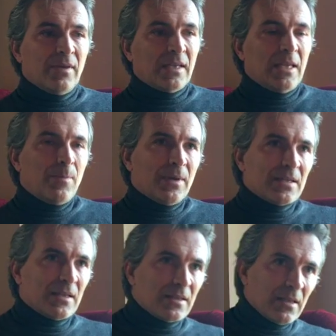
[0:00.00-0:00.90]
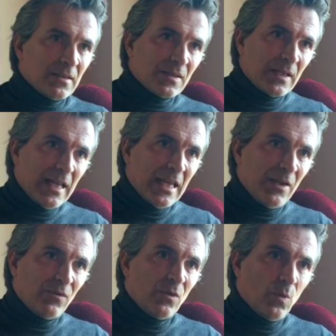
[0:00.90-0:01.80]
that keep us
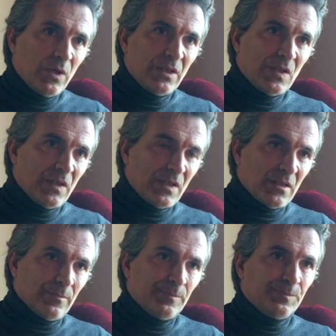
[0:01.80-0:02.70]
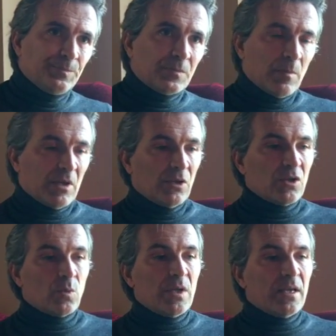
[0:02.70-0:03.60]
enslaved with the system.
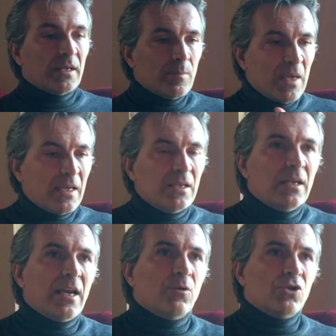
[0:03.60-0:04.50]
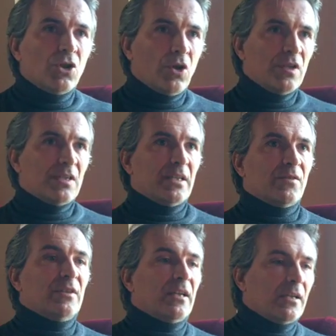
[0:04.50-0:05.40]
Because we are making now
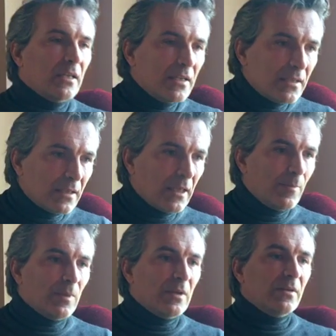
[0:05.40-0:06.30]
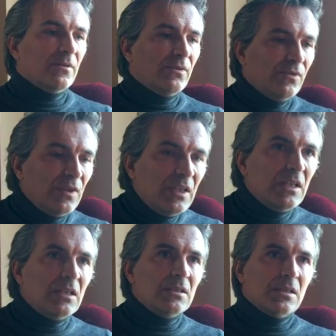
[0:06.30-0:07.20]
choices that are keeping
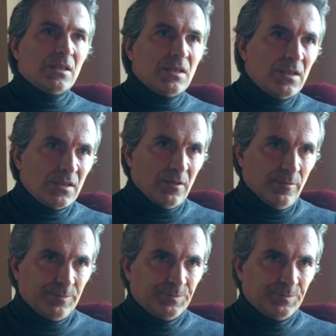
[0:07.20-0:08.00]
feeding the system.